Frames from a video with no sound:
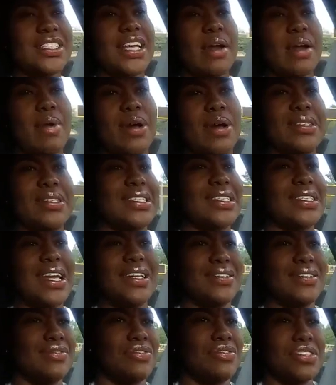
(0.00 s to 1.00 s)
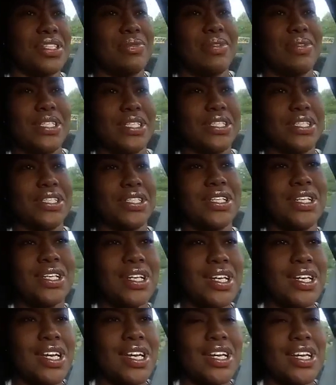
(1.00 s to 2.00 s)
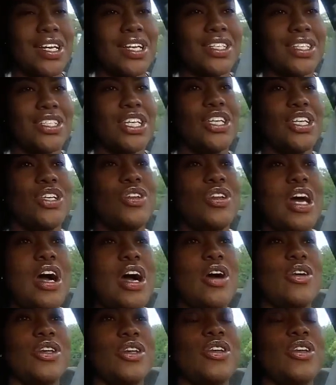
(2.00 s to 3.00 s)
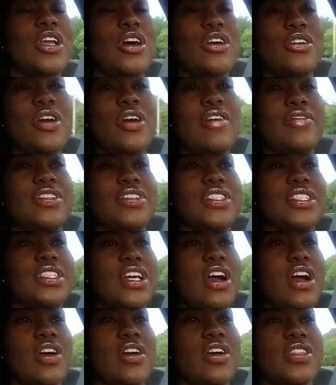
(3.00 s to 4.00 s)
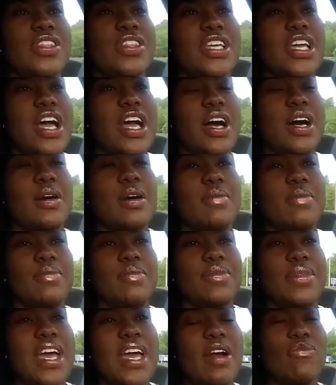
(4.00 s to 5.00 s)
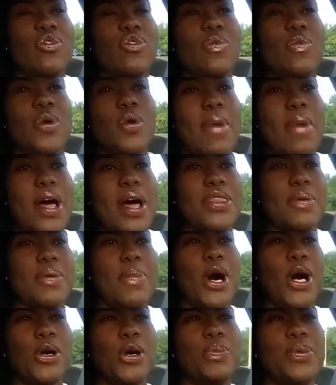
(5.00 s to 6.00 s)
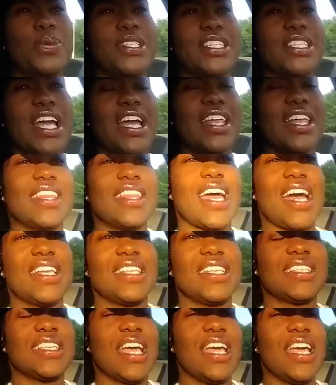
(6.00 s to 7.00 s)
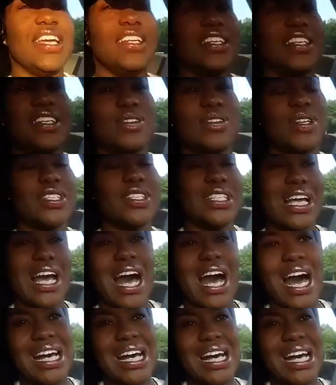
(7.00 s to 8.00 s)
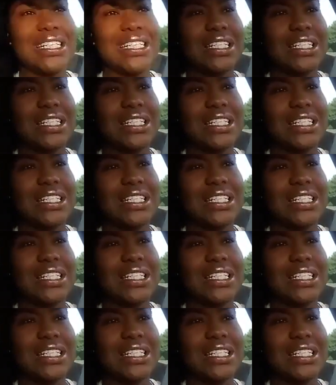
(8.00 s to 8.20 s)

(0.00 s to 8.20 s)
thing about Satan for some reason. You know, you ever heard the that rumor about the Pope saying that Satan is God?